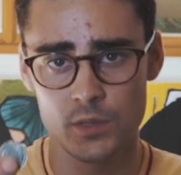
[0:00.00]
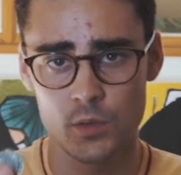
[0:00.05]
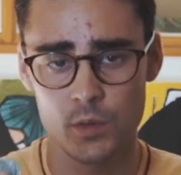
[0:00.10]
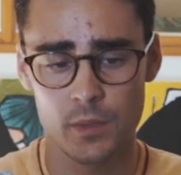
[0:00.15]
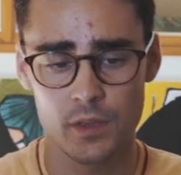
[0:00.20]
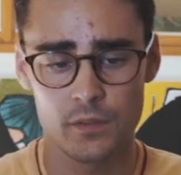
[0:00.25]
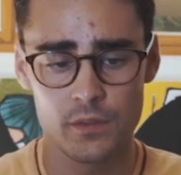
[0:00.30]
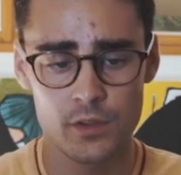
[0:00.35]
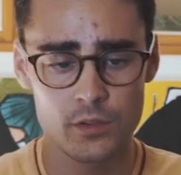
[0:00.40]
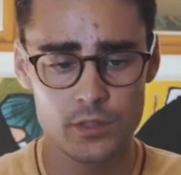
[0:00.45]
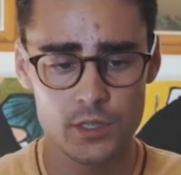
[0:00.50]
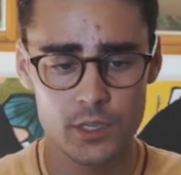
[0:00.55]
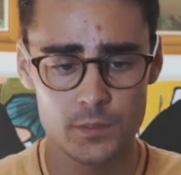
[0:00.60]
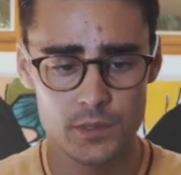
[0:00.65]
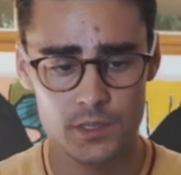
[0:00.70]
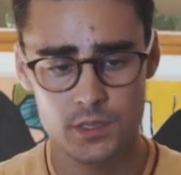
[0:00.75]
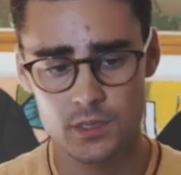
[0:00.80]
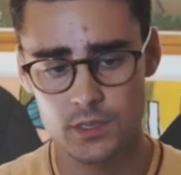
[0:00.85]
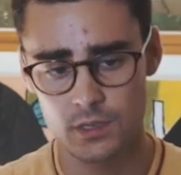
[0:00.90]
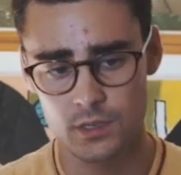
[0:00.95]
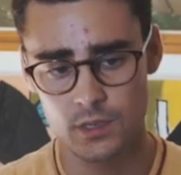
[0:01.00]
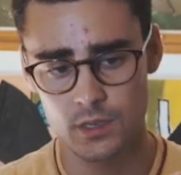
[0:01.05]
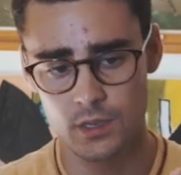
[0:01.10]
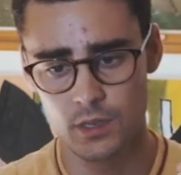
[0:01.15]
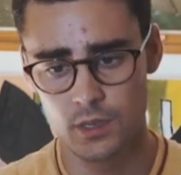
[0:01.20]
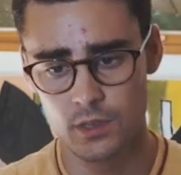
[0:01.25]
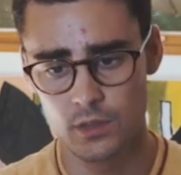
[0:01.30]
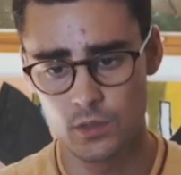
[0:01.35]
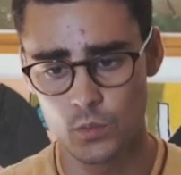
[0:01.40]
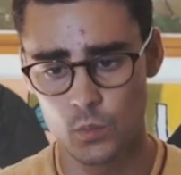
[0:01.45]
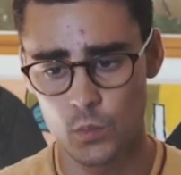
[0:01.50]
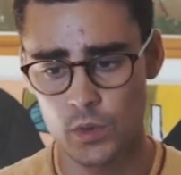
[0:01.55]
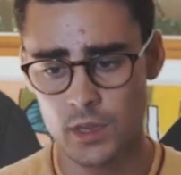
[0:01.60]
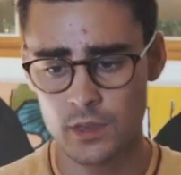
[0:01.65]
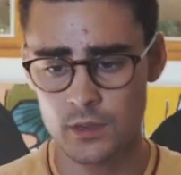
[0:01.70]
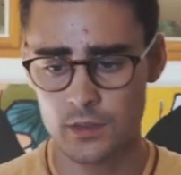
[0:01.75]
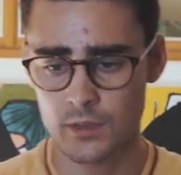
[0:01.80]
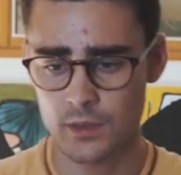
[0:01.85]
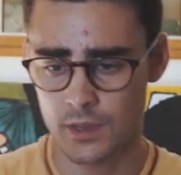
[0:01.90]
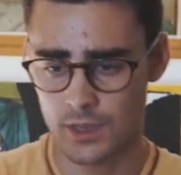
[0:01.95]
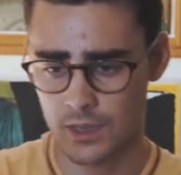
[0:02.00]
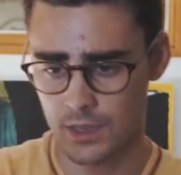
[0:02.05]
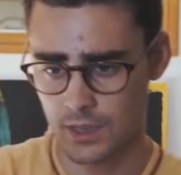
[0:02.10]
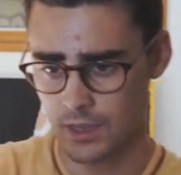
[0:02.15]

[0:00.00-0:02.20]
between my fingertips, the ring,